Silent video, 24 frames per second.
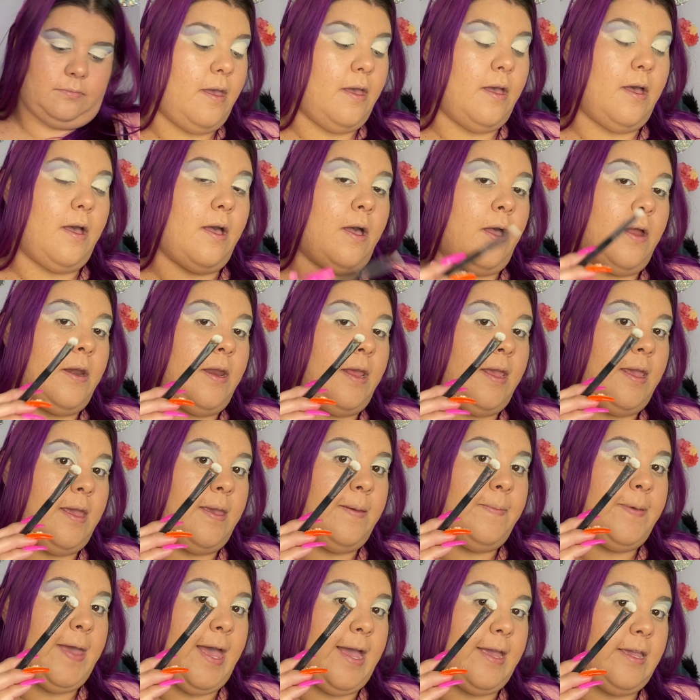on a
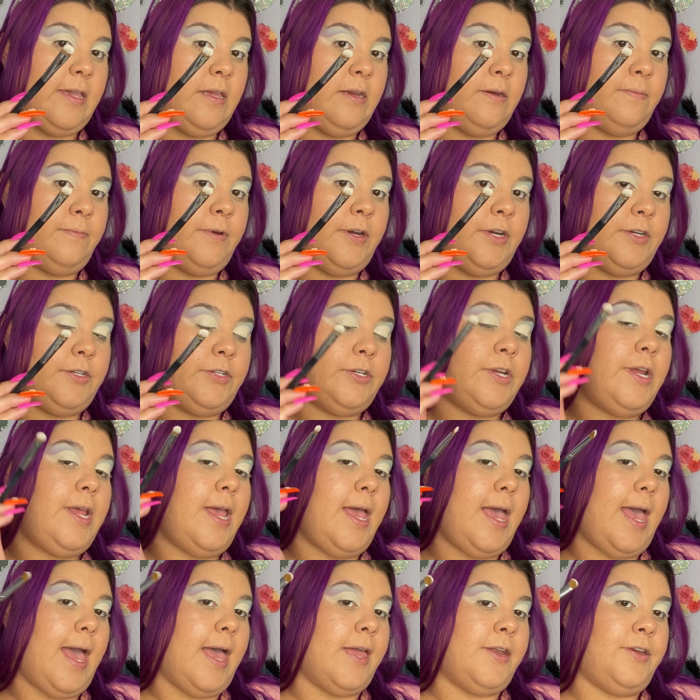packing brush
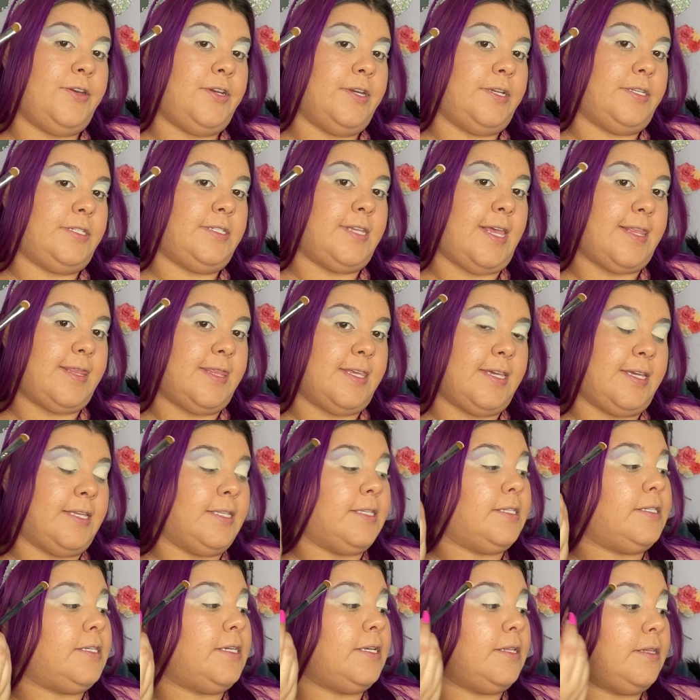and just set the
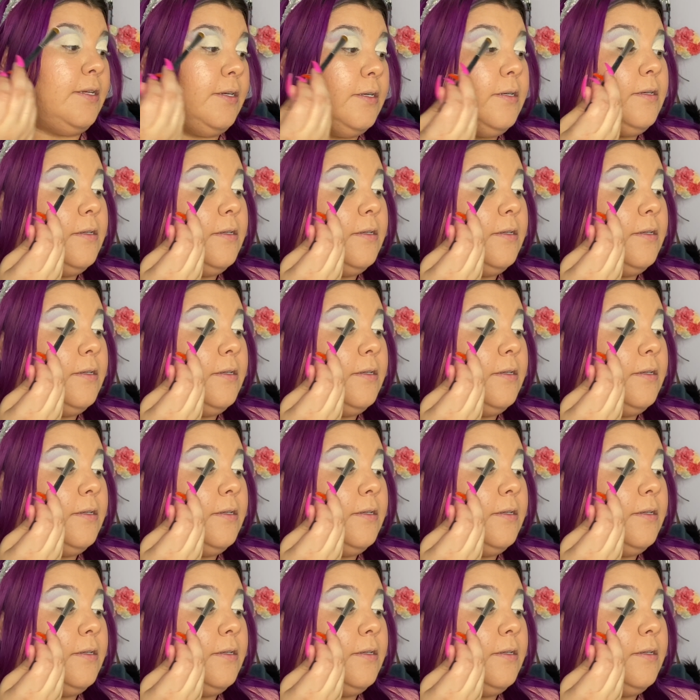concealer.